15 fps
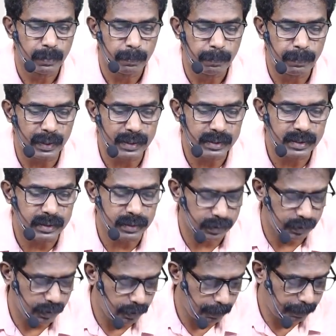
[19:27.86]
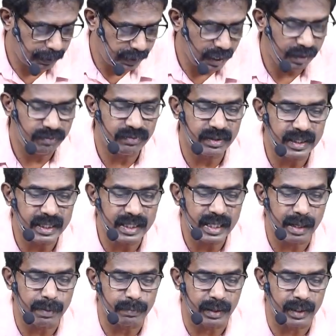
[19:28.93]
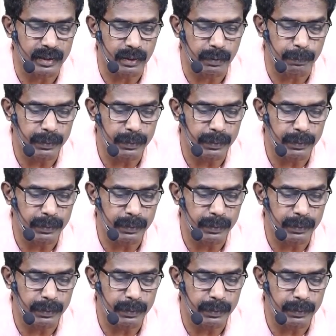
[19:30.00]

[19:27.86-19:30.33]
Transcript: plus P of E I am writing.